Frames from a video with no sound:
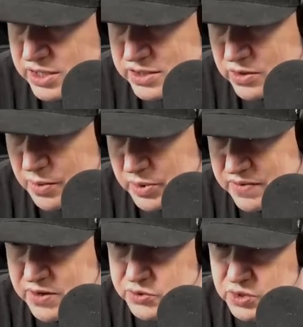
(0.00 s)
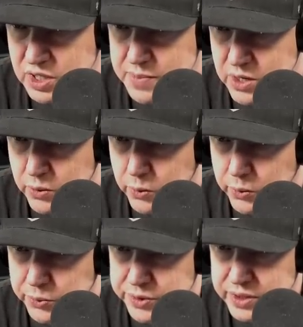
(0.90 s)
So I believe those are going to be
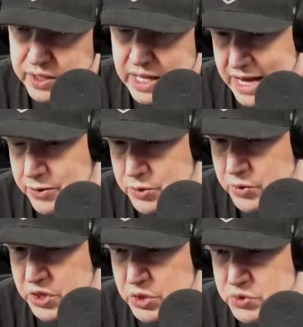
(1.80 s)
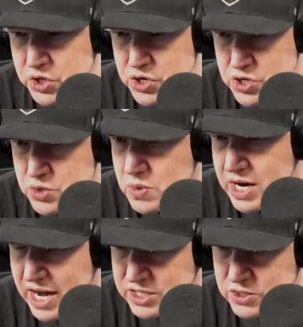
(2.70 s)
old. I don't know that those are new
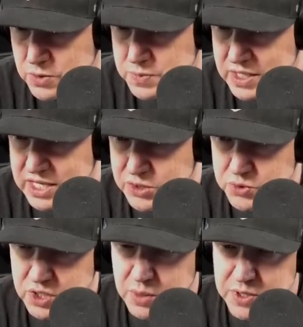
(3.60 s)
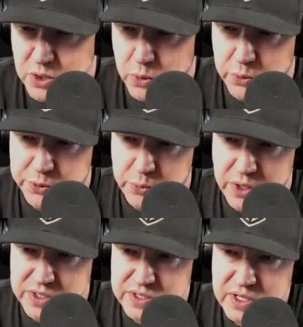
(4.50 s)
costumes. I think those are going to be the older
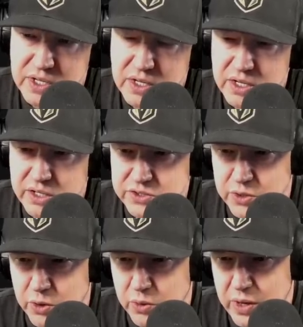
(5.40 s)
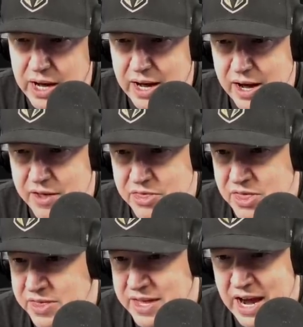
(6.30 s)
ones. So uh,
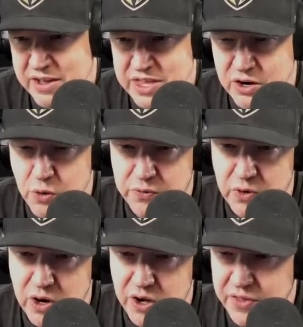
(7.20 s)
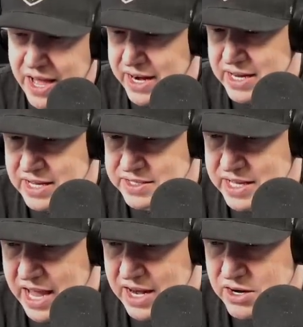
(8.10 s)
I think overall that is
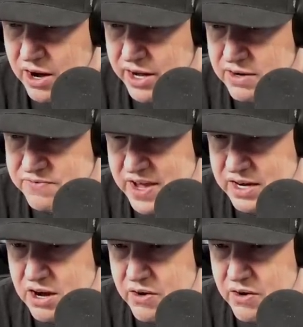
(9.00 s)
a non-event.